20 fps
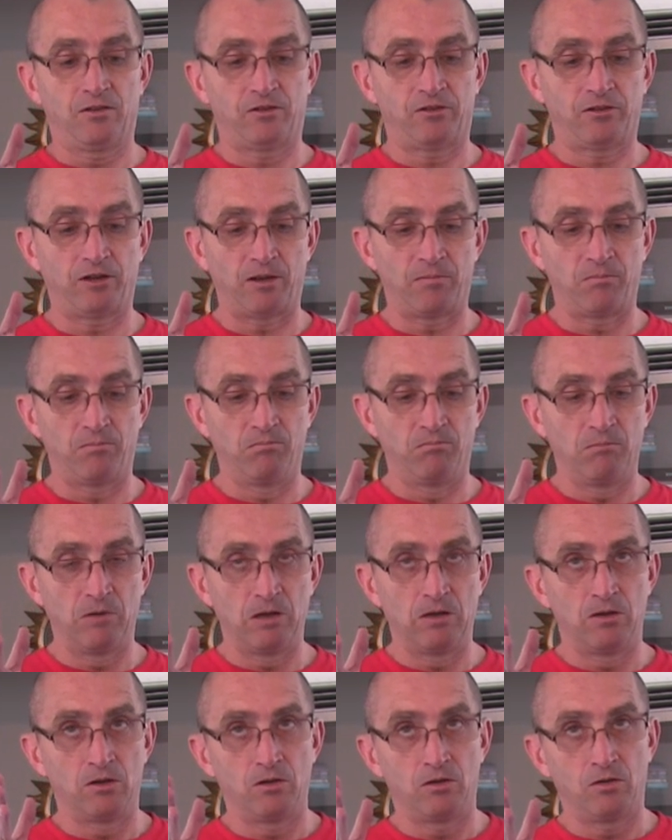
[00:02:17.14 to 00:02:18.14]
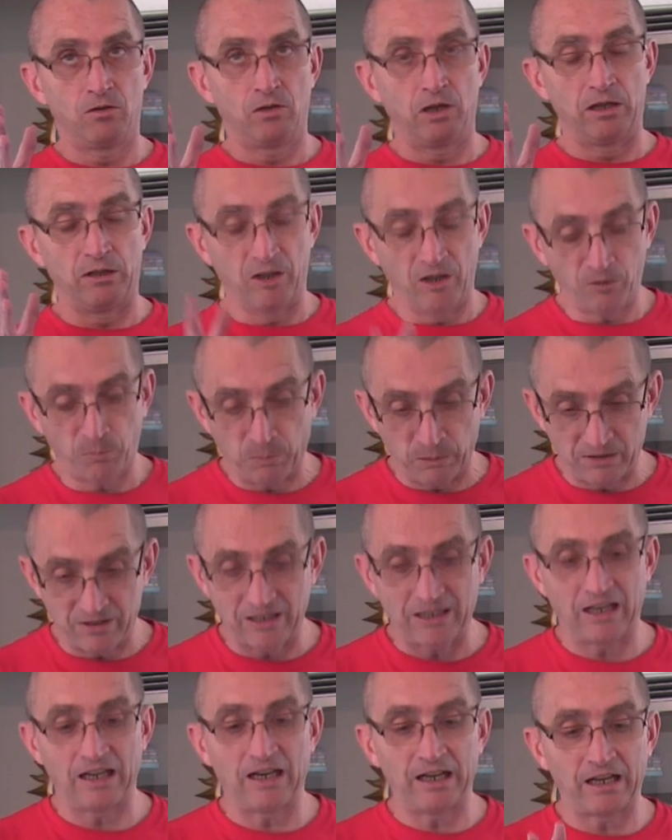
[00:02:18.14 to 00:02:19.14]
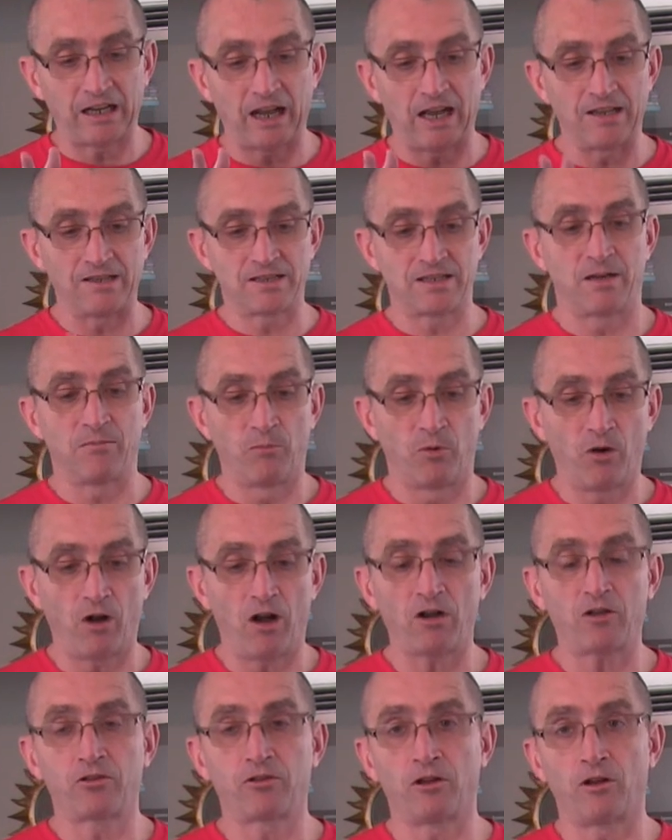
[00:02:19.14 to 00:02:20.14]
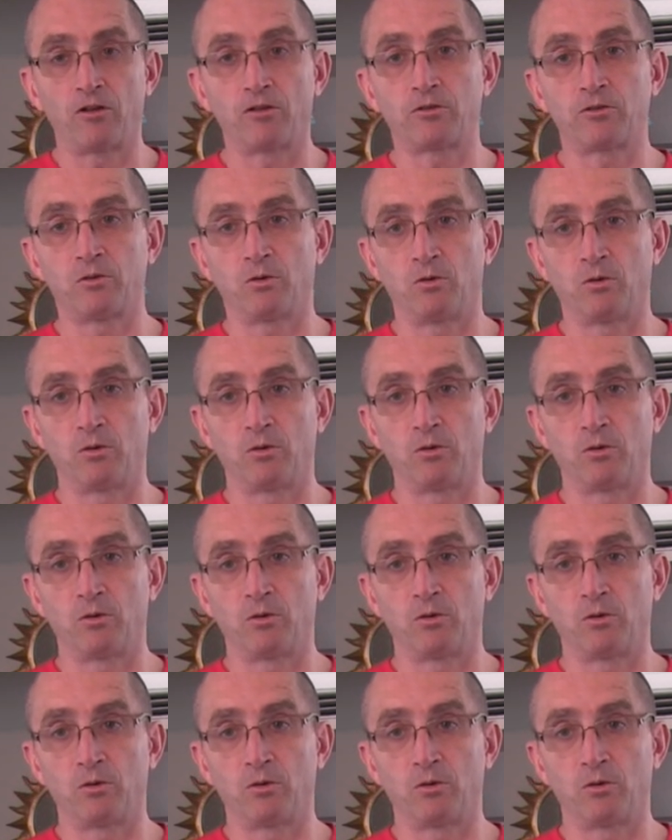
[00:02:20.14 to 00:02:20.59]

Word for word: some, in this particular case, some rock salt,